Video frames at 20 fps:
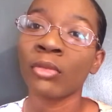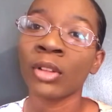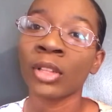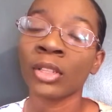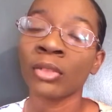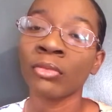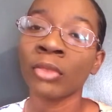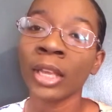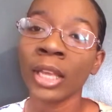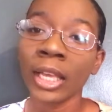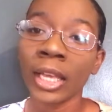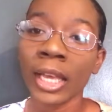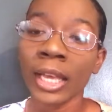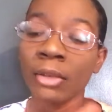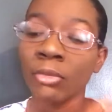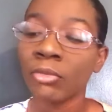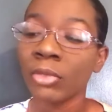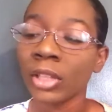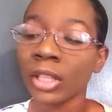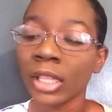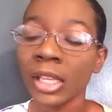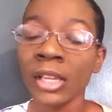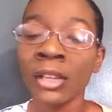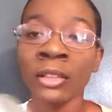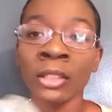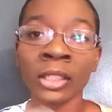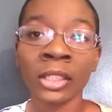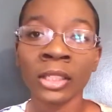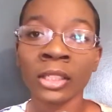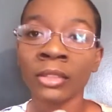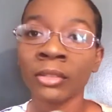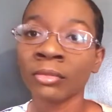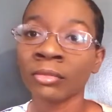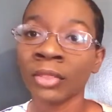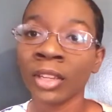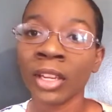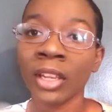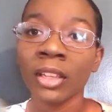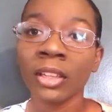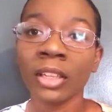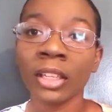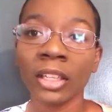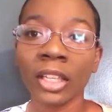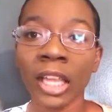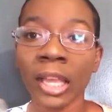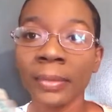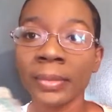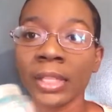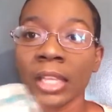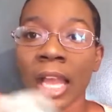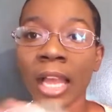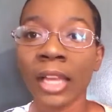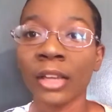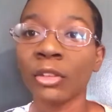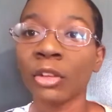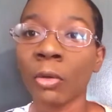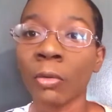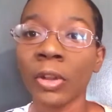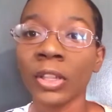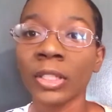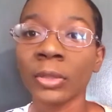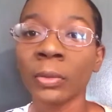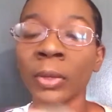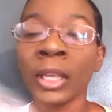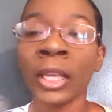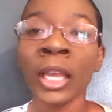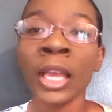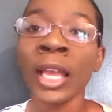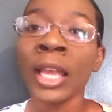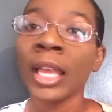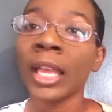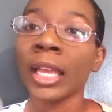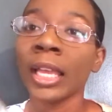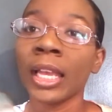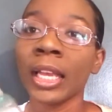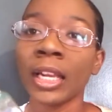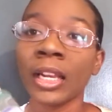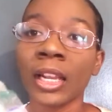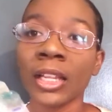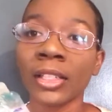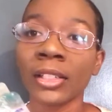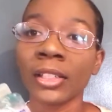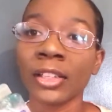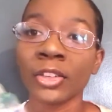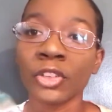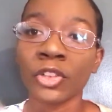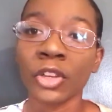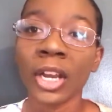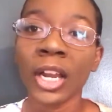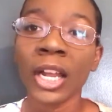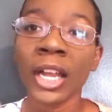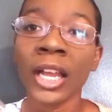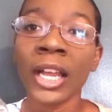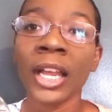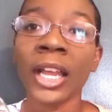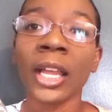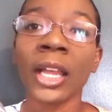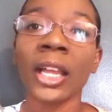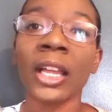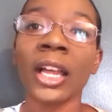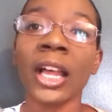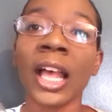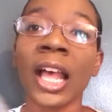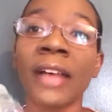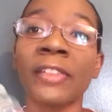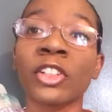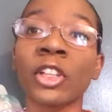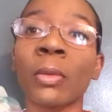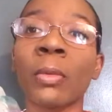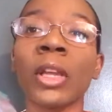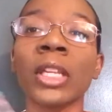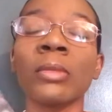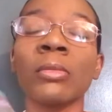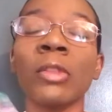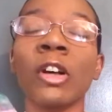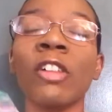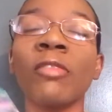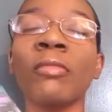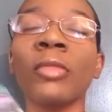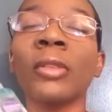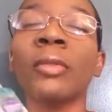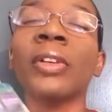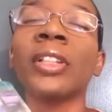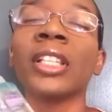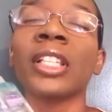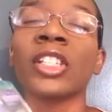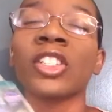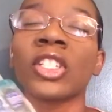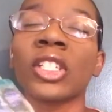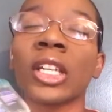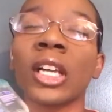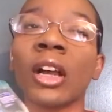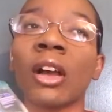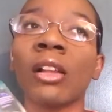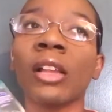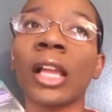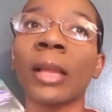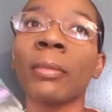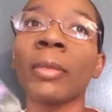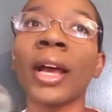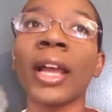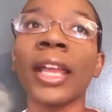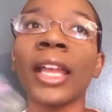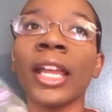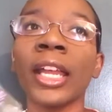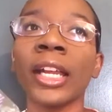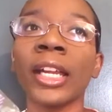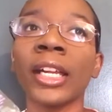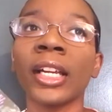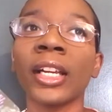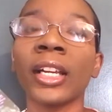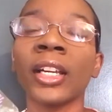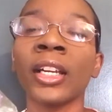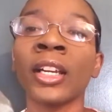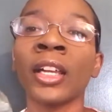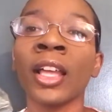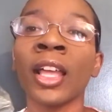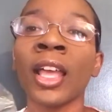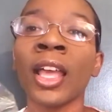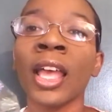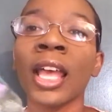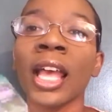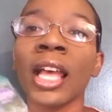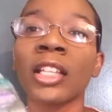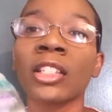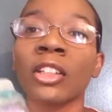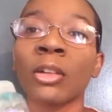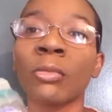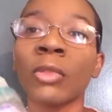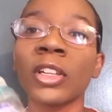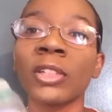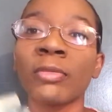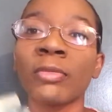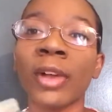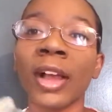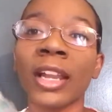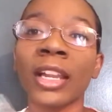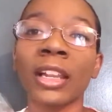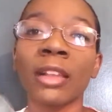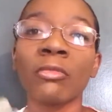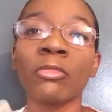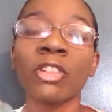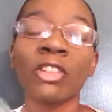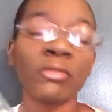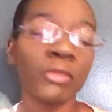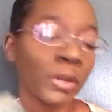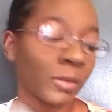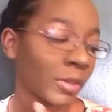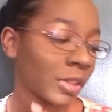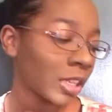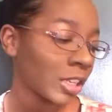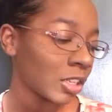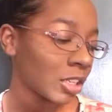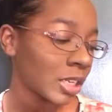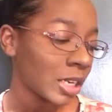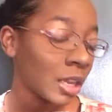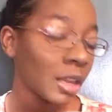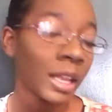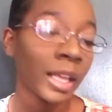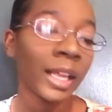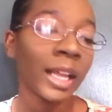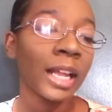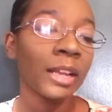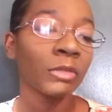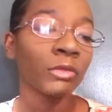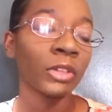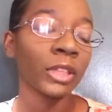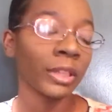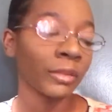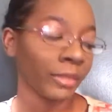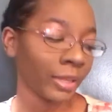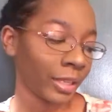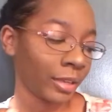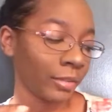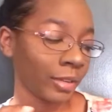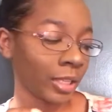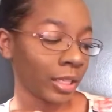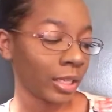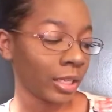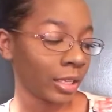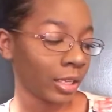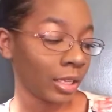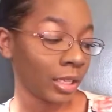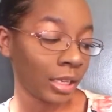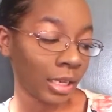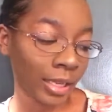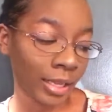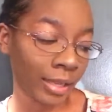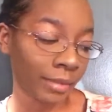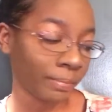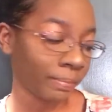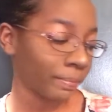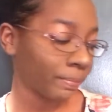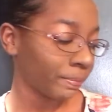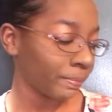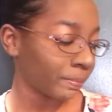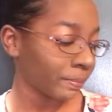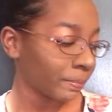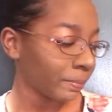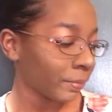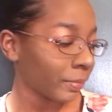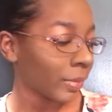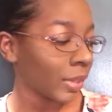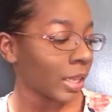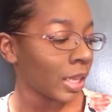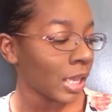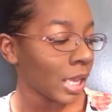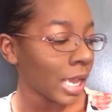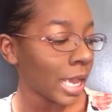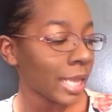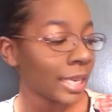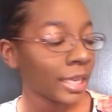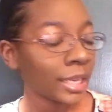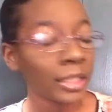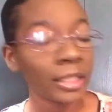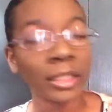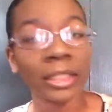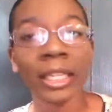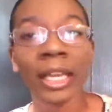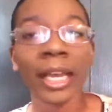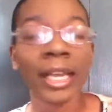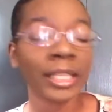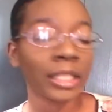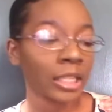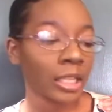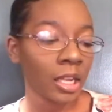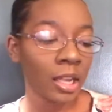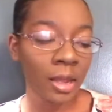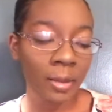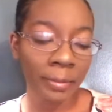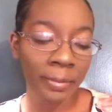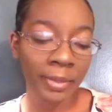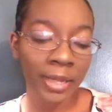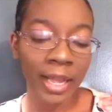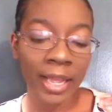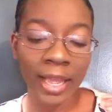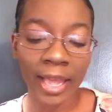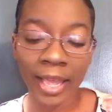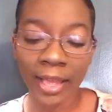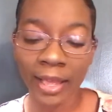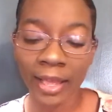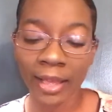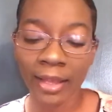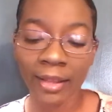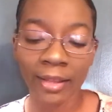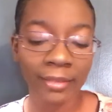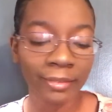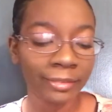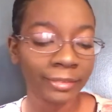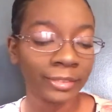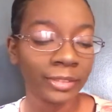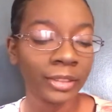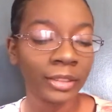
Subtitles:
once a week. And with this, I can do it once a week and it doesn't look dry. I have so much movement with this gel. Like my hair has so much body movement with this gel. Like I really, really, really like it. And then last up, I have